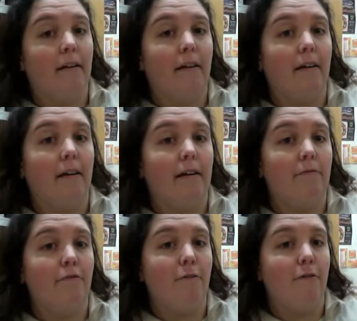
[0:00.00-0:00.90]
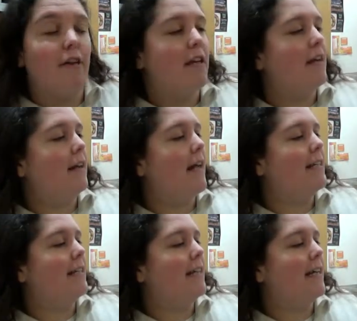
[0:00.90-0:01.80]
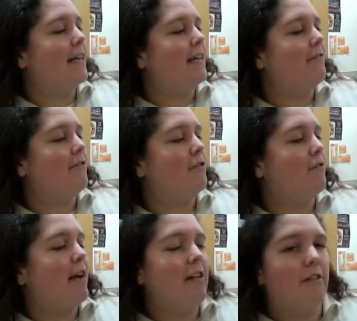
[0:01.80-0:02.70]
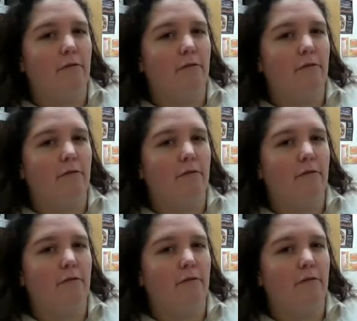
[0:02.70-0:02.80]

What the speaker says: From the Lazy Day Foods range.